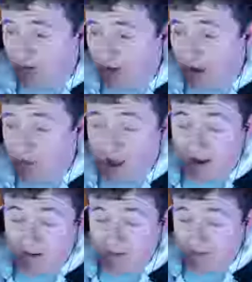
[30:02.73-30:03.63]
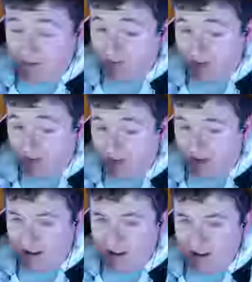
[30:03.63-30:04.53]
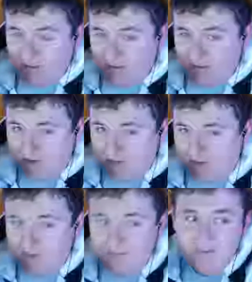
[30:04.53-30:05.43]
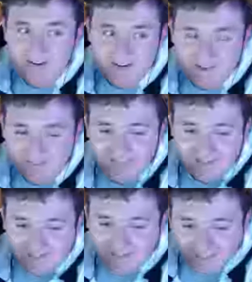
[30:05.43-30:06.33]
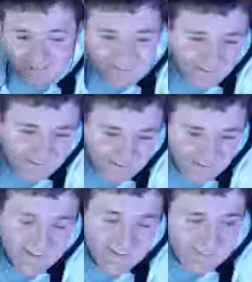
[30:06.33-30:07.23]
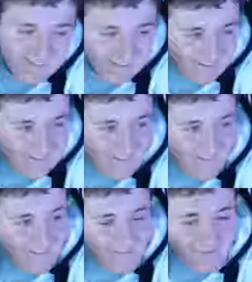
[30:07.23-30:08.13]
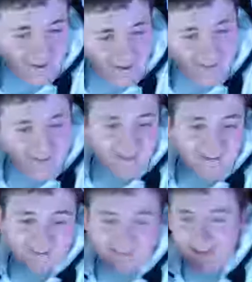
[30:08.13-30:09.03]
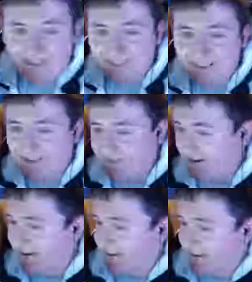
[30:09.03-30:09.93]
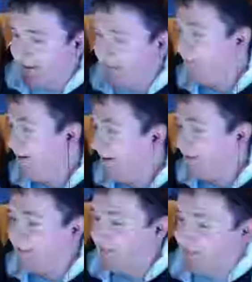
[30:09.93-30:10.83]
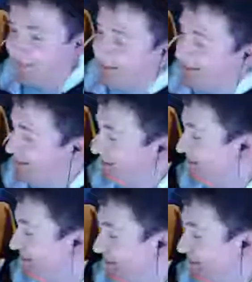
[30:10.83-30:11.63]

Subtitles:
name. I can understand that. He got upset with me when I'm like, when I just call him by his last name that I used to call him in high school. He was